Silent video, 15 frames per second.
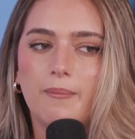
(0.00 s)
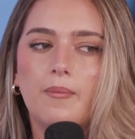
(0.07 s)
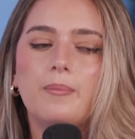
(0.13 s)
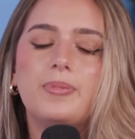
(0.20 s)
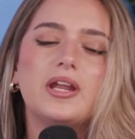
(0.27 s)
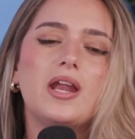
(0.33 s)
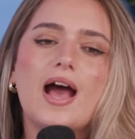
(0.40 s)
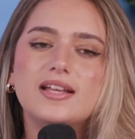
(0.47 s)
okay.
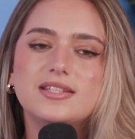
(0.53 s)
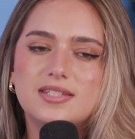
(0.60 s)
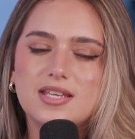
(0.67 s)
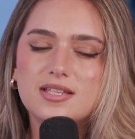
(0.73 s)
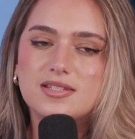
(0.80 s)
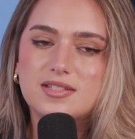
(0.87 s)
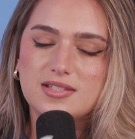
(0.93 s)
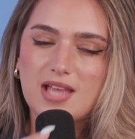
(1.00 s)
but I
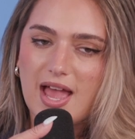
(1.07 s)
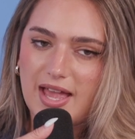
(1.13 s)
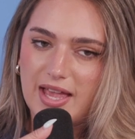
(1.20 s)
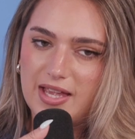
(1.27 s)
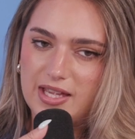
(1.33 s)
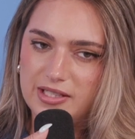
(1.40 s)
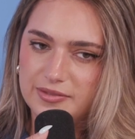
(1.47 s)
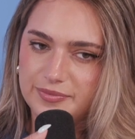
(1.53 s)
did
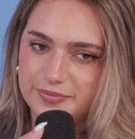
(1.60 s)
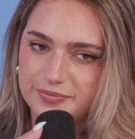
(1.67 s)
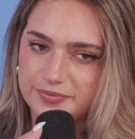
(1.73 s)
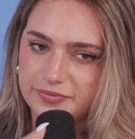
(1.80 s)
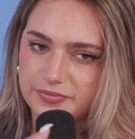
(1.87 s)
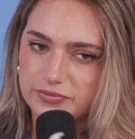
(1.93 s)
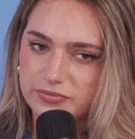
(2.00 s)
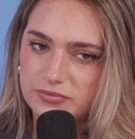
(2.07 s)
say
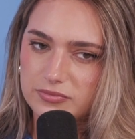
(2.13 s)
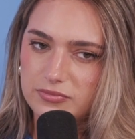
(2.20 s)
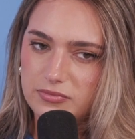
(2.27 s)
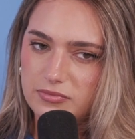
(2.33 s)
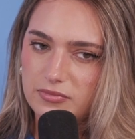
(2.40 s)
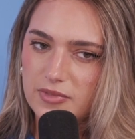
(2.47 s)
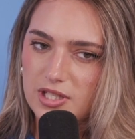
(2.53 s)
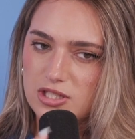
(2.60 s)

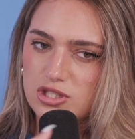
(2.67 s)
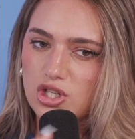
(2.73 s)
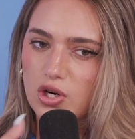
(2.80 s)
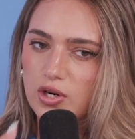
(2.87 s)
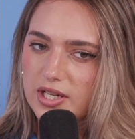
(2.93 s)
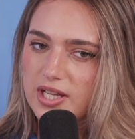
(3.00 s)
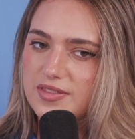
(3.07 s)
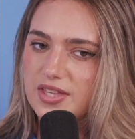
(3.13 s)
yeah,
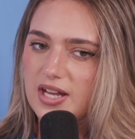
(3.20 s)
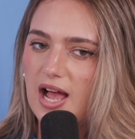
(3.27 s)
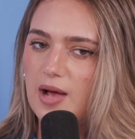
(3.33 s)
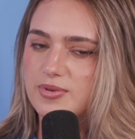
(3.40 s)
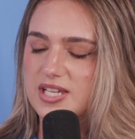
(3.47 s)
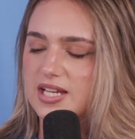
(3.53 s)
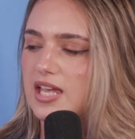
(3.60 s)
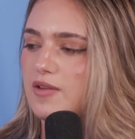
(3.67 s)
during it did. that I
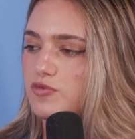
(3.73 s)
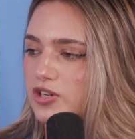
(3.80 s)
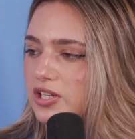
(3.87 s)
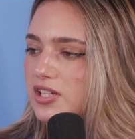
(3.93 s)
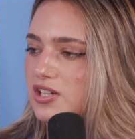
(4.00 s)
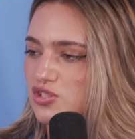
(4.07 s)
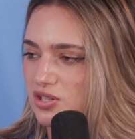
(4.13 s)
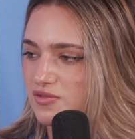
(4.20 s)
was like, it
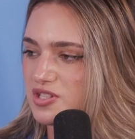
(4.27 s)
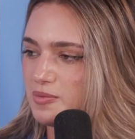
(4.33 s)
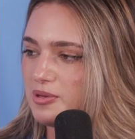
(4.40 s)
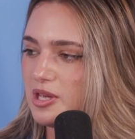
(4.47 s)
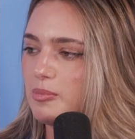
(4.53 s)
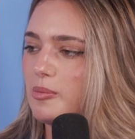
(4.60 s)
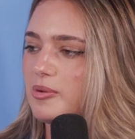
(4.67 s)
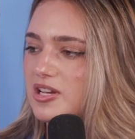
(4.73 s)
really deserves a
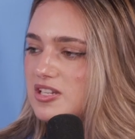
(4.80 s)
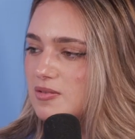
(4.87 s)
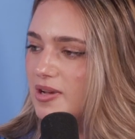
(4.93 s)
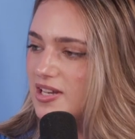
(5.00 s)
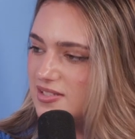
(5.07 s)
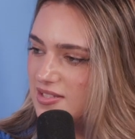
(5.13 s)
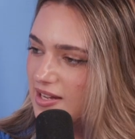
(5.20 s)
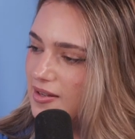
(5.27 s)
B, but because of
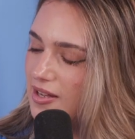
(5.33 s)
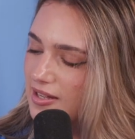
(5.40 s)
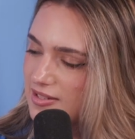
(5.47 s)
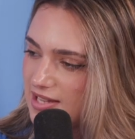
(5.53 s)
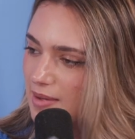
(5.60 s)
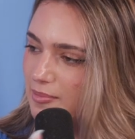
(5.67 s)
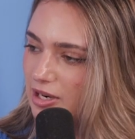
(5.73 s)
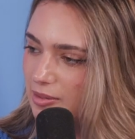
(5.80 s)
my
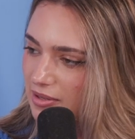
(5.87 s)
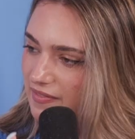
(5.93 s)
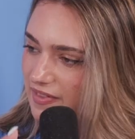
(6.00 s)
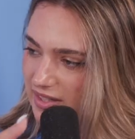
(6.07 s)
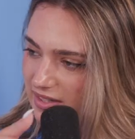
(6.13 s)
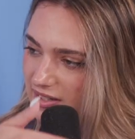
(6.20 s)
excitement, I'm giving